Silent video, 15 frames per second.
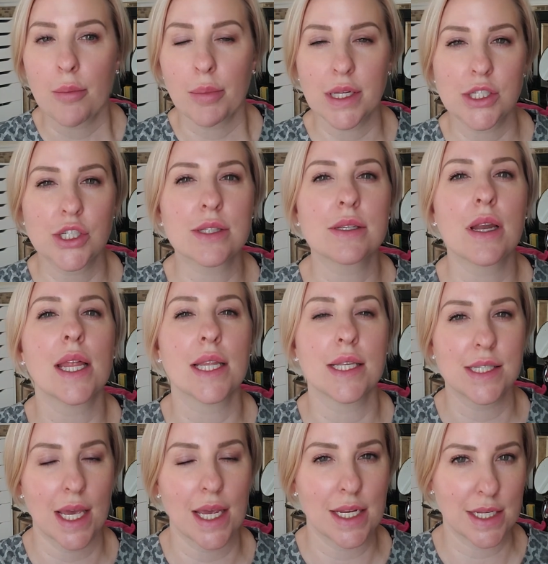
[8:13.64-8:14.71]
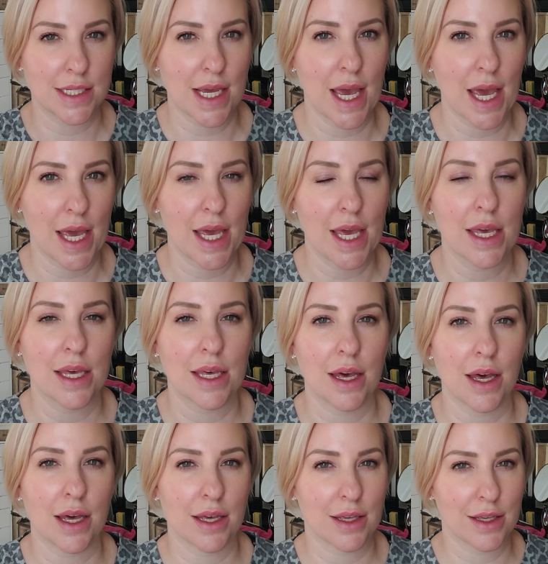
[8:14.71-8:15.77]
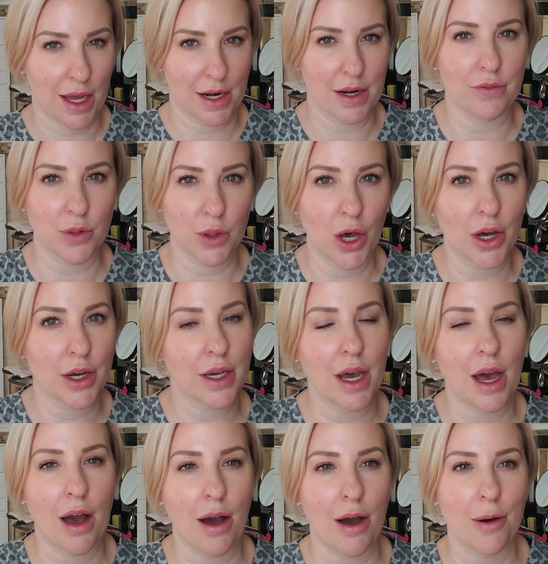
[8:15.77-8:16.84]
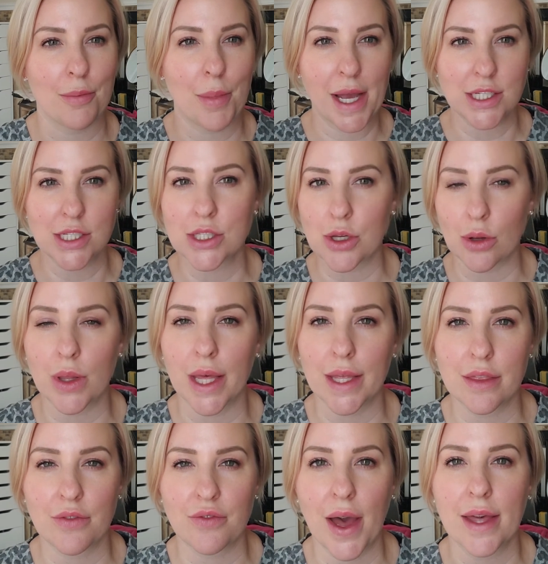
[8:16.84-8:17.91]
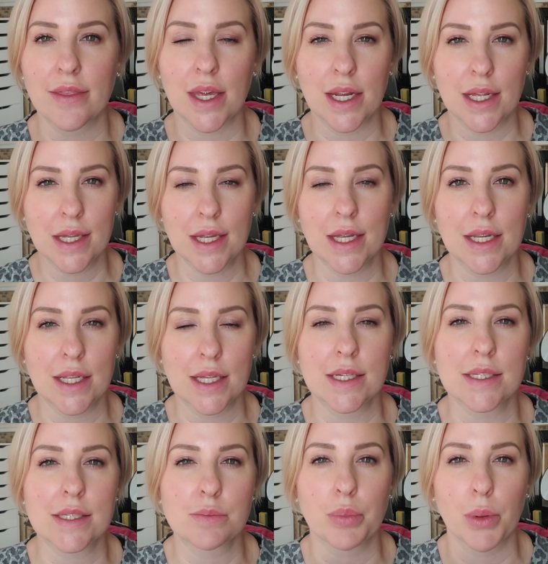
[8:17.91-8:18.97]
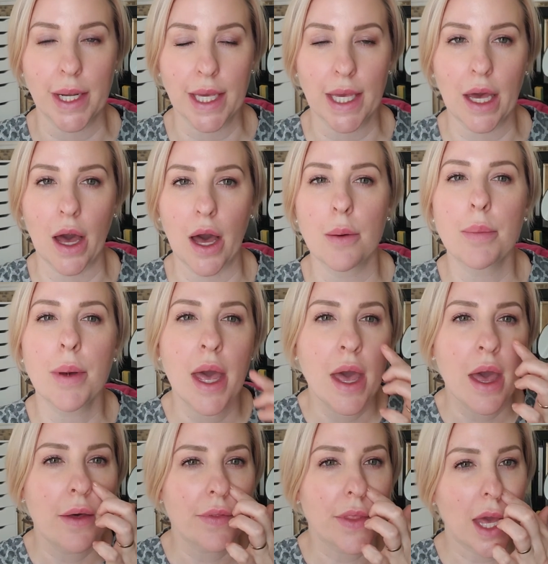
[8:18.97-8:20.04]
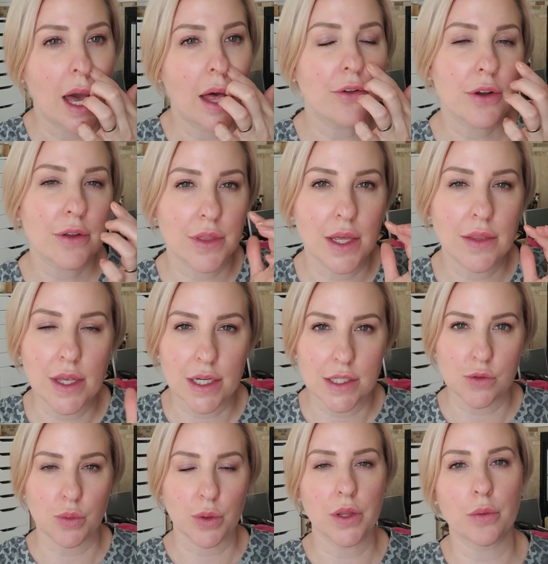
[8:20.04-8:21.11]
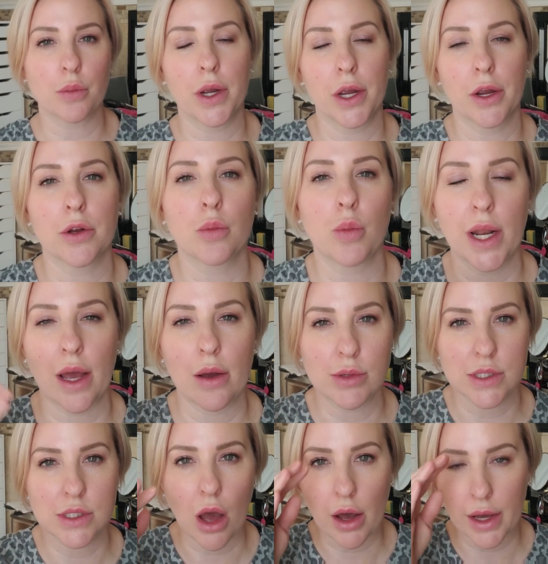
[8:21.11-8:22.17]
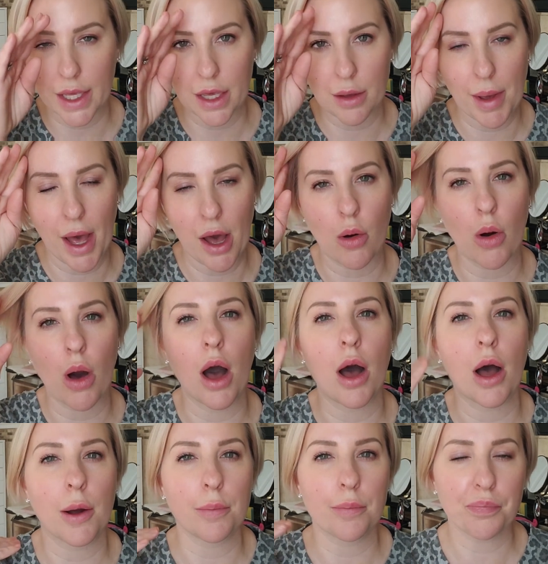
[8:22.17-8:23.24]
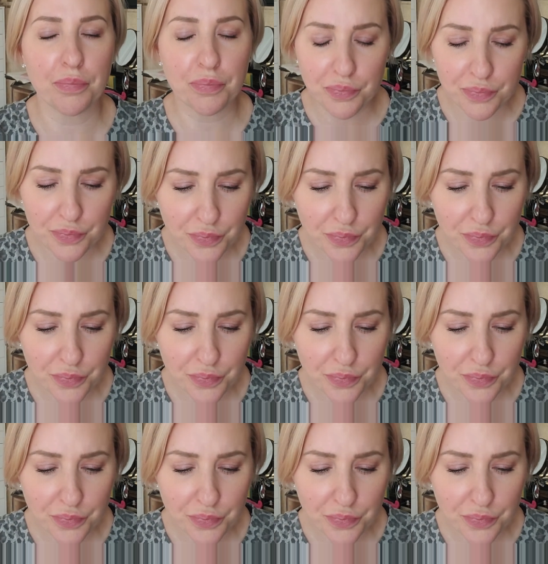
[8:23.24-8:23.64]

But it's just not a day-to-day -day kind of look. Um, I just don't like the fact that it, it is breaking up. The other thing that it's really weird when I was talking about um,